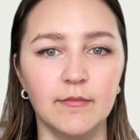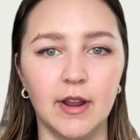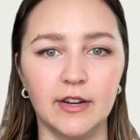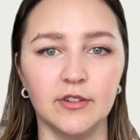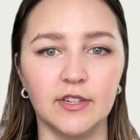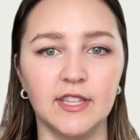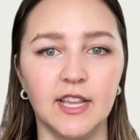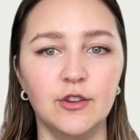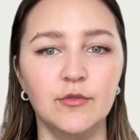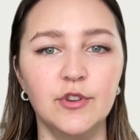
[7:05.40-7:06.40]
and metrics
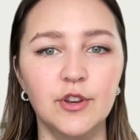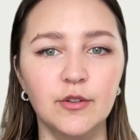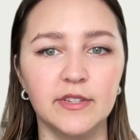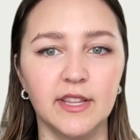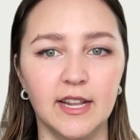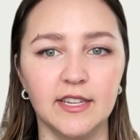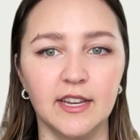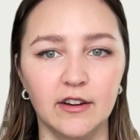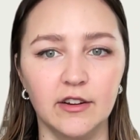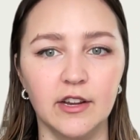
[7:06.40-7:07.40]
that you'd use in that
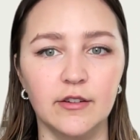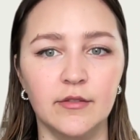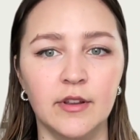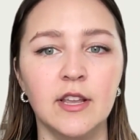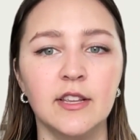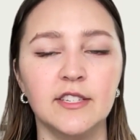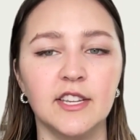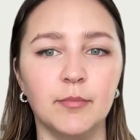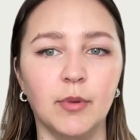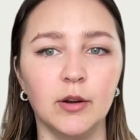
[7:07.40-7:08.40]
scenario,
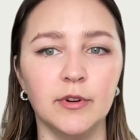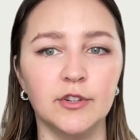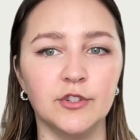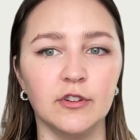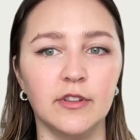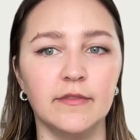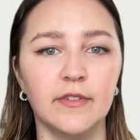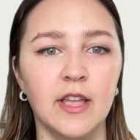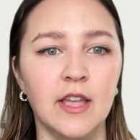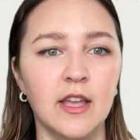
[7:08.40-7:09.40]
says Barbara Shurtleff,
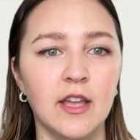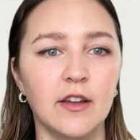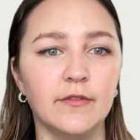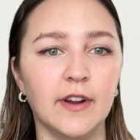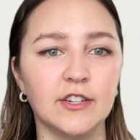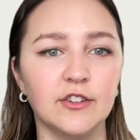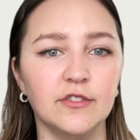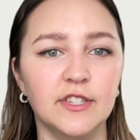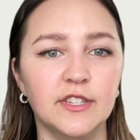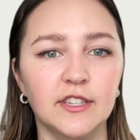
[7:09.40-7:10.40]
a fractional
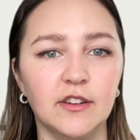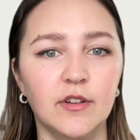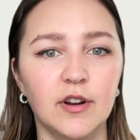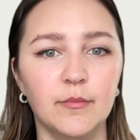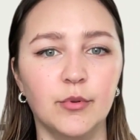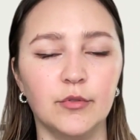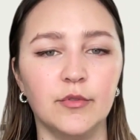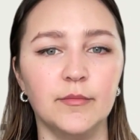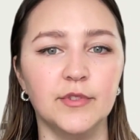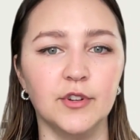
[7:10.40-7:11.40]
CISO and a
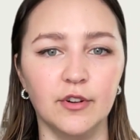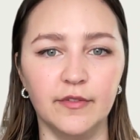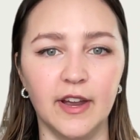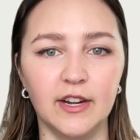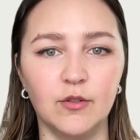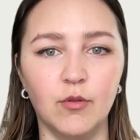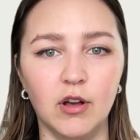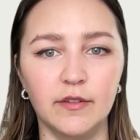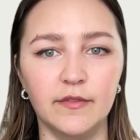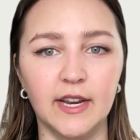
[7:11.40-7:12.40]
boardroom certified
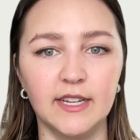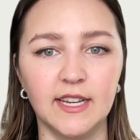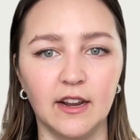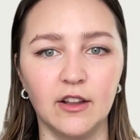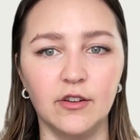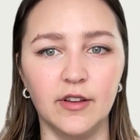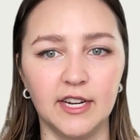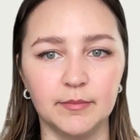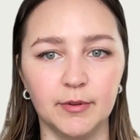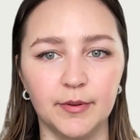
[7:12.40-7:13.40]
qualified technical
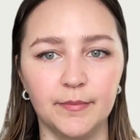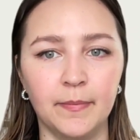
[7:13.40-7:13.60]
expert.